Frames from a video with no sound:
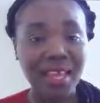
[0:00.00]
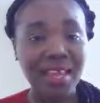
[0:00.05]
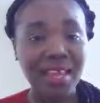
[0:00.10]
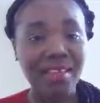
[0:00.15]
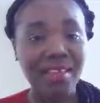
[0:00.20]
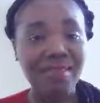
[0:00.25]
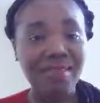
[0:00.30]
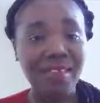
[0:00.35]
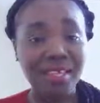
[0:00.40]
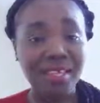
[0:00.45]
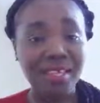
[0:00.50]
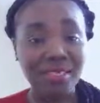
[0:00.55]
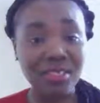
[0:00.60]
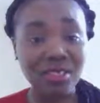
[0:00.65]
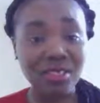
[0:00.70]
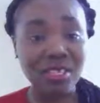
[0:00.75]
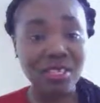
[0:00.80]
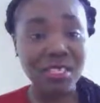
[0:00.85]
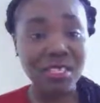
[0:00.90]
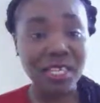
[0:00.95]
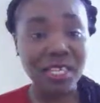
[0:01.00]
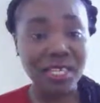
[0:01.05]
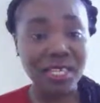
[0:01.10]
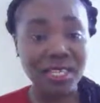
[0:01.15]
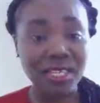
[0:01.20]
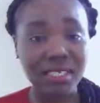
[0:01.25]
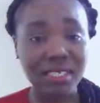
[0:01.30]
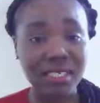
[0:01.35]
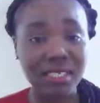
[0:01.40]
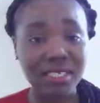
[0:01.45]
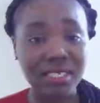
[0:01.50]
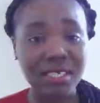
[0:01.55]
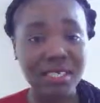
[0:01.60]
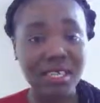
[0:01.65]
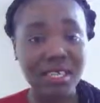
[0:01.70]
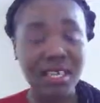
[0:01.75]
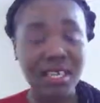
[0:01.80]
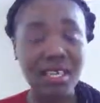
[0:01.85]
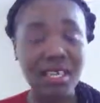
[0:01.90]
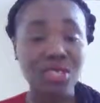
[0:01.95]
First on the checklist
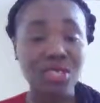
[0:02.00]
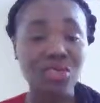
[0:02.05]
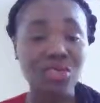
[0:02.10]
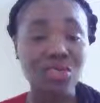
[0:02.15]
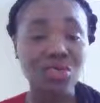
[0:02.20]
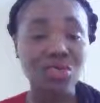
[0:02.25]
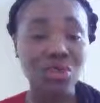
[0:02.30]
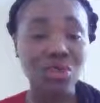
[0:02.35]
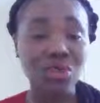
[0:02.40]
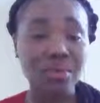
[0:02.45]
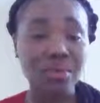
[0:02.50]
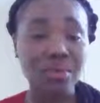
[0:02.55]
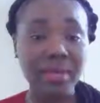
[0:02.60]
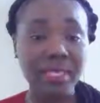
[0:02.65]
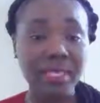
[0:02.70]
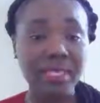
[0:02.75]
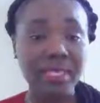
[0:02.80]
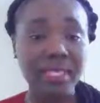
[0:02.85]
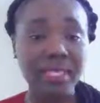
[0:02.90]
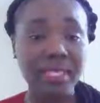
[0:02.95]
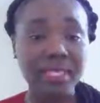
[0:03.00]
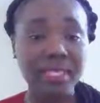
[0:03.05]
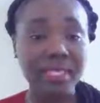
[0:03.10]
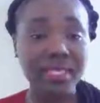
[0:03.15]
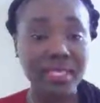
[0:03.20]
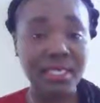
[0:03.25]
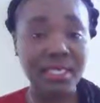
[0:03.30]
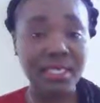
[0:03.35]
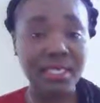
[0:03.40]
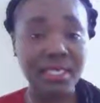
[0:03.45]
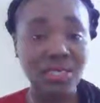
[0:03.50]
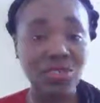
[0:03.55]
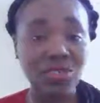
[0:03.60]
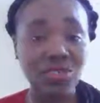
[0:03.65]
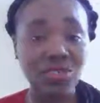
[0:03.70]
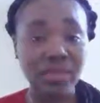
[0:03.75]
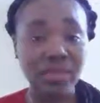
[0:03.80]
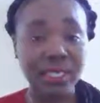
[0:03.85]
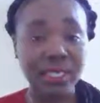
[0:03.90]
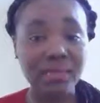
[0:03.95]
is to document the decision to
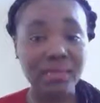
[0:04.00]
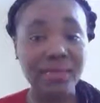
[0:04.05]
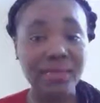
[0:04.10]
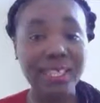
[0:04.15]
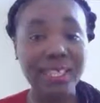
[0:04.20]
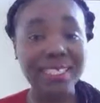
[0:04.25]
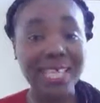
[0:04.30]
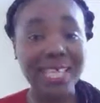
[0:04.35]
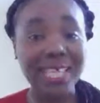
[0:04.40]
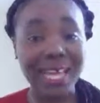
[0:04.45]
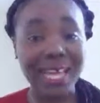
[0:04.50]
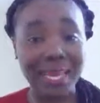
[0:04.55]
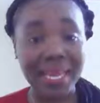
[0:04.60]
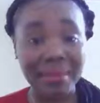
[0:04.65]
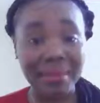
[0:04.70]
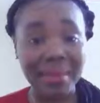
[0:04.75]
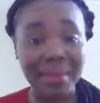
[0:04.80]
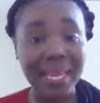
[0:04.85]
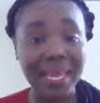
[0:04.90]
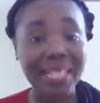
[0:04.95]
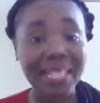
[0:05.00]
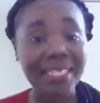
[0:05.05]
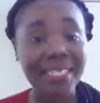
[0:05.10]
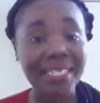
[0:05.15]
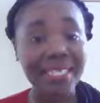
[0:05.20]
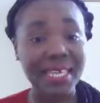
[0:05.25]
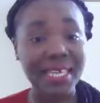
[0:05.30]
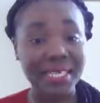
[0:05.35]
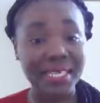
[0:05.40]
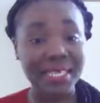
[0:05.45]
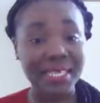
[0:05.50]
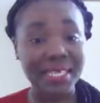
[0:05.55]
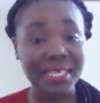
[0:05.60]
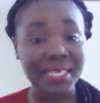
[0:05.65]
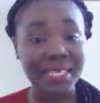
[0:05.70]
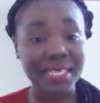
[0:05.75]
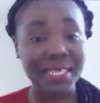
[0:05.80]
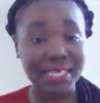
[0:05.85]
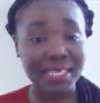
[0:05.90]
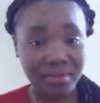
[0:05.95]
transfer time and date.
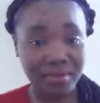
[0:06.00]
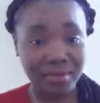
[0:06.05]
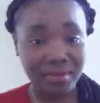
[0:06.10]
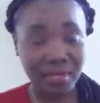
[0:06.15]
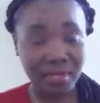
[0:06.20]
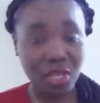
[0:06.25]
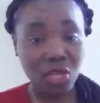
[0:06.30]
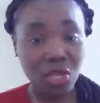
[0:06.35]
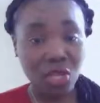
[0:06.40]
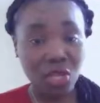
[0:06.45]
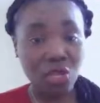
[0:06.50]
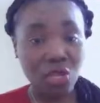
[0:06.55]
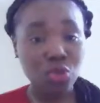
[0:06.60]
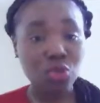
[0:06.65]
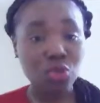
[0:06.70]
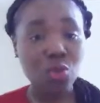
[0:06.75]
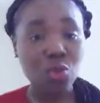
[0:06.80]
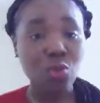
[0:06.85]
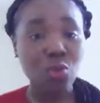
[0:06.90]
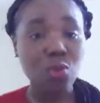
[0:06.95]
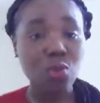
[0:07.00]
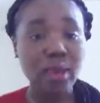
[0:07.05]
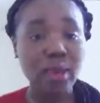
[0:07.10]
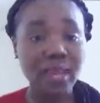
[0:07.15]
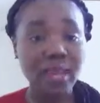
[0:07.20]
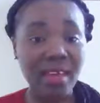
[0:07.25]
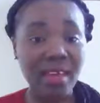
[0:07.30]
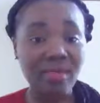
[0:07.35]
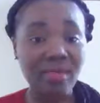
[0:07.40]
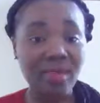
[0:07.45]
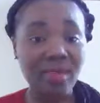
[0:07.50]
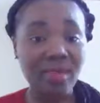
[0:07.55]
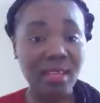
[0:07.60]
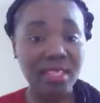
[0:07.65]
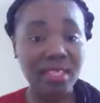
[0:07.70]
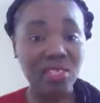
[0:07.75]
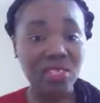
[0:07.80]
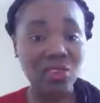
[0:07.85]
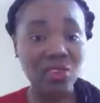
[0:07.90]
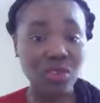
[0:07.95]
So whenever the
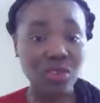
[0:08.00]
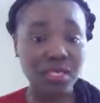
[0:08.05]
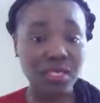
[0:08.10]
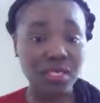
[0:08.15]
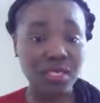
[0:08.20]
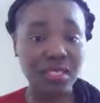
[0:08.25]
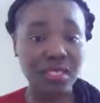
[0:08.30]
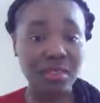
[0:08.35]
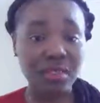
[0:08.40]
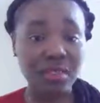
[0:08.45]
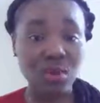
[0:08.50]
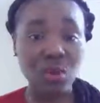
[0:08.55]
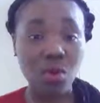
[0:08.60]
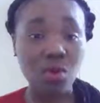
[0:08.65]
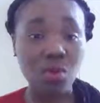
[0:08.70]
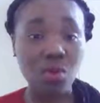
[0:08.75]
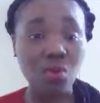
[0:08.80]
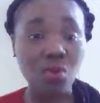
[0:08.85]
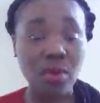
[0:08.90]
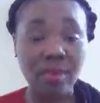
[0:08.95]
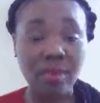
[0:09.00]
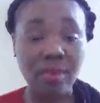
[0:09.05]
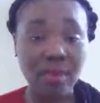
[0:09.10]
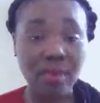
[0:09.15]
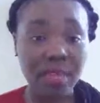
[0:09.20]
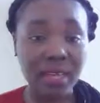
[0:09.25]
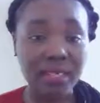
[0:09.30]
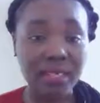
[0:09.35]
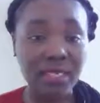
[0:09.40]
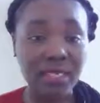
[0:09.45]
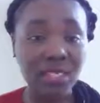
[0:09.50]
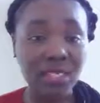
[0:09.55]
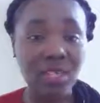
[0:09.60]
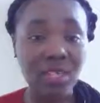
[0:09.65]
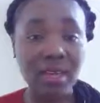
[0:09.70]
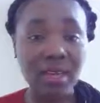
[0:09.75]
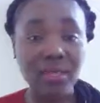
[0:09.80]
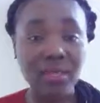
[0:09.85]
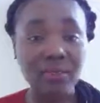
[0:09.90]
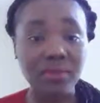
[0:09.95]
doctors or whoever is in charge of
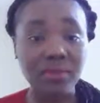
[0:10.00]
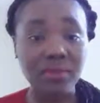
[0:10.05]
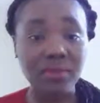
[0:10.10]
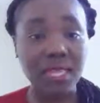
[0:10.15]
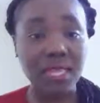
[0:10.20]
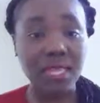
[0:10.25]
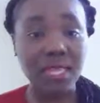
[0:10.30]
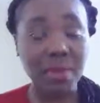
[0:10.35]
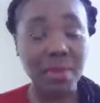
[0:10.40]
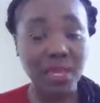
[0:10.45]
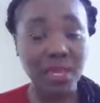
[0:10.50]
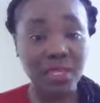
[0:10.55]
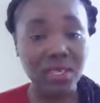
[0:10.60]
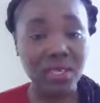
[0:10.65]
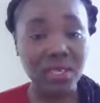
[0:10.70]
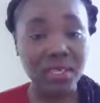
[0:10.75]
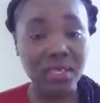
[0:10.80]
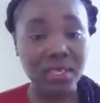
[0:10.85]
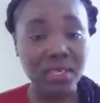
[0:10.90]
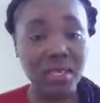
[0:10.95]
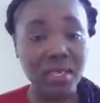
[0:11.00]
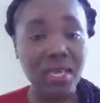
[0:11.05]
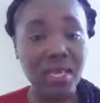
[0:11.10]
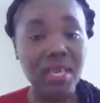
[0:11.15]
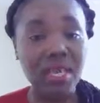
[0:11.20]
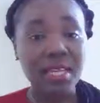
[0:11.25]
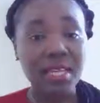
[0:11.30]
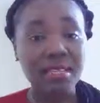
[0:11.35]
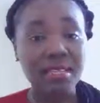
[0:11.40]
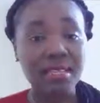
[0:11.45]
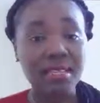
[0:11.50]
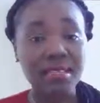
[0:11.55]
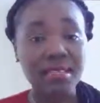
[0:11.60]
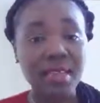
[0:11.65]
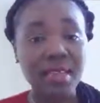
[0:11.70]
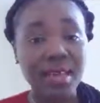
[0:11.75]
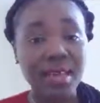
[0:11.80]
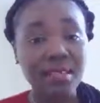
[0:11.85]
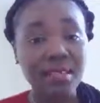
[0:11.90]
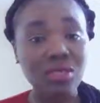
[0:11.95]
seeing the patient decides
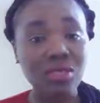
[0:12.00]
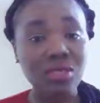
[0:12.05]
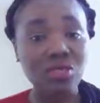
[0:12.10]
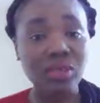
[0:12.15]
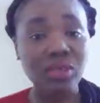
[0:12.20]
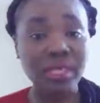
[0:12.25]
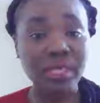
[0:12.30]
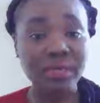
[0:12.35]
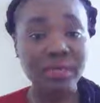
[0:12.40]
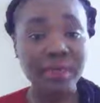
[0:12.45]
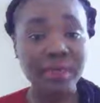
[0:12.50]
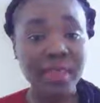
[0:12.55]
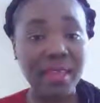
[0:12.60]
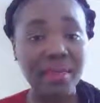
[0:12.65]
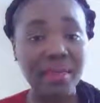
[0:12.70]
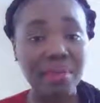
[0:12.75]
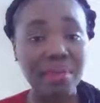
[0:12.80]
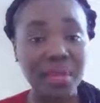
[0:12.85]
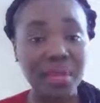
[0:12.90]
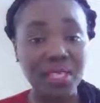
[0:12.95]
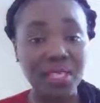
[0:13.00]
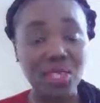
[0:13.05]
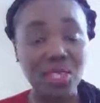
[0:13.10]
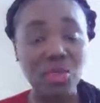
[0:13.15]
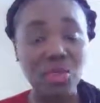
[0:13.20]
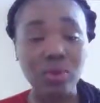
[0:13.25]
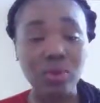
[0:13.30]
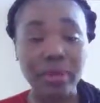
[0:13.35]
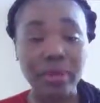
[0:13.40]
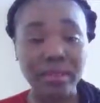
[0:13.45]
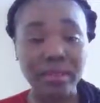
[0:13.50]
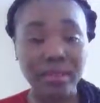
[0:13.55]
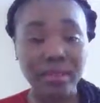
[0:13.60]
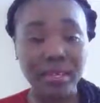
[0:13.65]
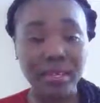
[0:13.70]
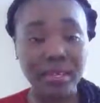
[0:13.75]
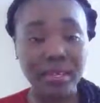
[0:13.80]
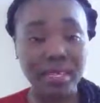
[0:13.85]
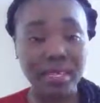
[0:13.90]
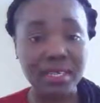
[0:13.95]
to transfer the patient to another
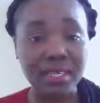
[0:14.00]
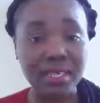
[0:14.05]
unit,